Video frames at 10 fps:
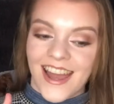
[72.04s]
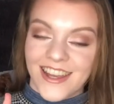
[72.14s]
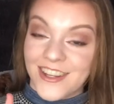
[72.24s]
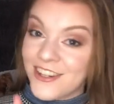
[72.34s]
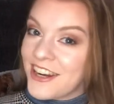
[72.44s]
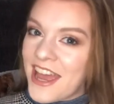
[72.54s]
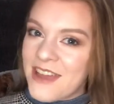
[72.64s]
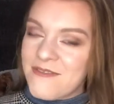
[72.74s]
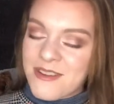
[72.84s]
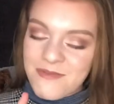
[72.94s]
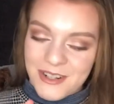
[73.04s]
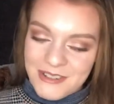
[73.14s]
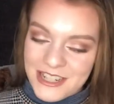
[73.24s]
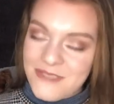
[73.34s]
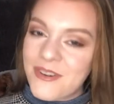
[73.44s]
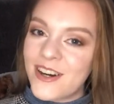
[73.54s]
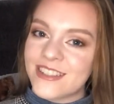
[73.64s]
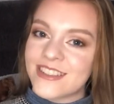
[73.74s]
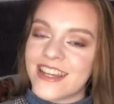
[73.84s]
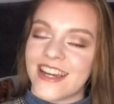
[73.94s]
You're gonna hate me, but I'm gonna
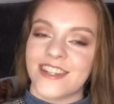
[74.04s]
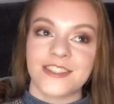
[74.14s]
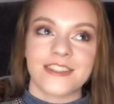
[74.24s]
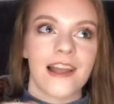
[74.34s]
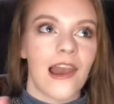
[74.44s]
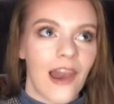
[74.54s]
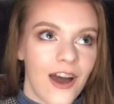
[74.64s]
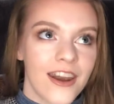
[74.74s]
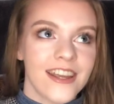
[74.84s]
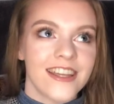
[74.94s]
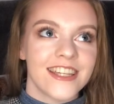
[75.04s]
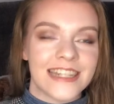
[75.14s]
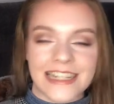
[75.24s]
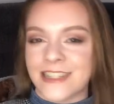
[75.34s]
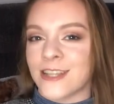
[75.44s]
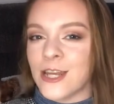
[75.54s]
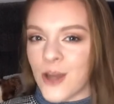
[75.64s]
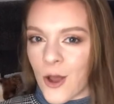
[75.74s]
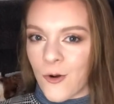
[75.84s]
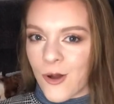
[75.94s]
pause there. There's a lot you need to
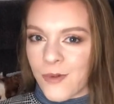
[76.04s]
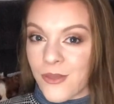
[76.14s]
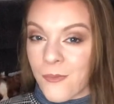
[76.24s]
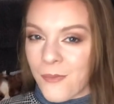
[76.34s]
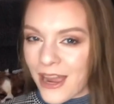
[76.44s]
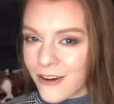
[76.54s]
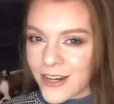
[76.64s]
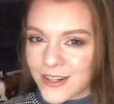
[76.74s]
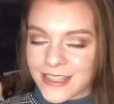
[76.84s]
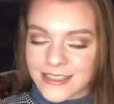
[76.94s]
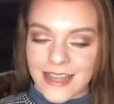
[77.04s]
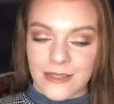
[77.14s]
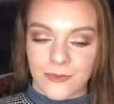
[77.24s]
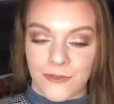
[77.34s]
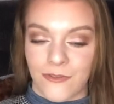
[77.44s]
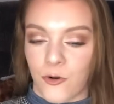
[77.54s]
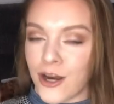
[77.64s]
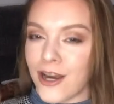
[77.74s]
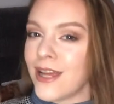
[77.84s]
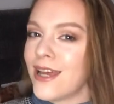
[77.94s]
know about the background of this case
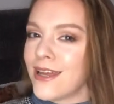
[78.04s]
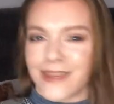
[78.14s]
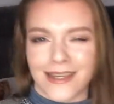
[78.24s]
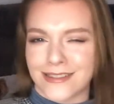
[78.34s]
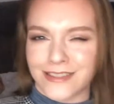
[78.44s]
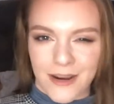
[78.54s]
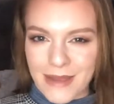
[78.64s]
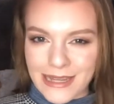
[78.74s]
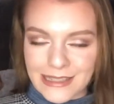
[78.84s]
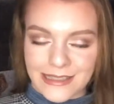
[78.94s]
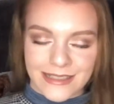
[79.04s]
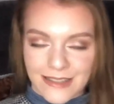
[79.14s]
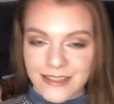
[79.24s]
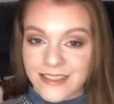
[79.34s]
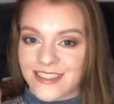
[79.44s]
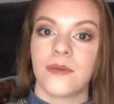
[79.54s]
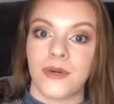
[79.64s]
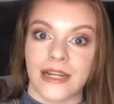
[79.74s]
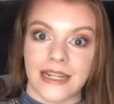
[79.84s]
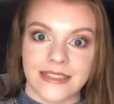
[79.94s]
before things start making sense. But
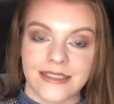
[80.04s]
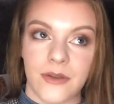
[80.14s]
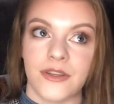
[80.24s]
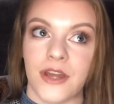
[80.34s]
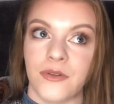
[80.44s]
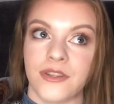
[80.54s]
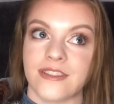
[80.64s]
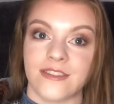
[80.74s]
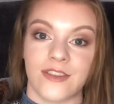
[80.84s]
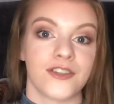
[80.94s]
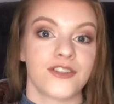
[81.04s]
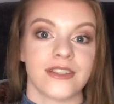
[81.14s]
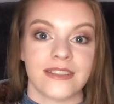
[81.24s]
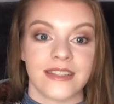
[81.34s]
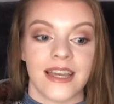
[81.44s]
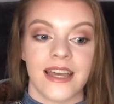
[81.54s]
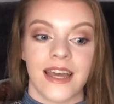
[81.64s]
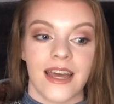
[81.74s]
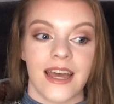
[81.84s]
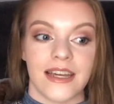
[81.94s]
at least now you know this is not just
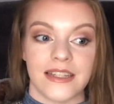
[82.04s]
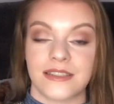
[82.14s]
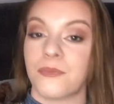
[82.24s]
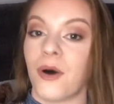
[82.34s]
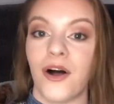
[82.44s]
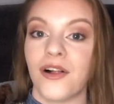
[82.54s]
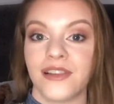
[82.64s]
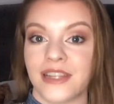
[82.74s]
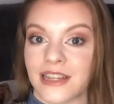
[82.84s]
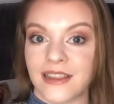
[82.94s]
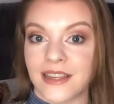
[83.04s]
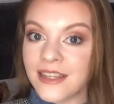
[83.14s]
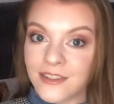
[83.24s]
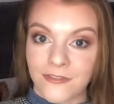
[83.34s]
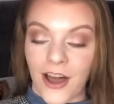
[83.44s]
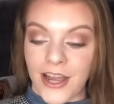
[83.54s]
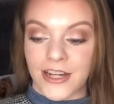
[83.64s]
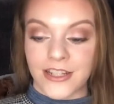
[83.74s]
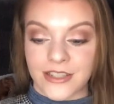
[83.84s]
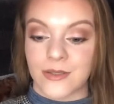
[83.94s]
a small little
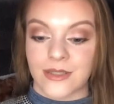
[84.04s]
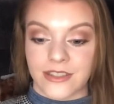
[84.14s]
fire. This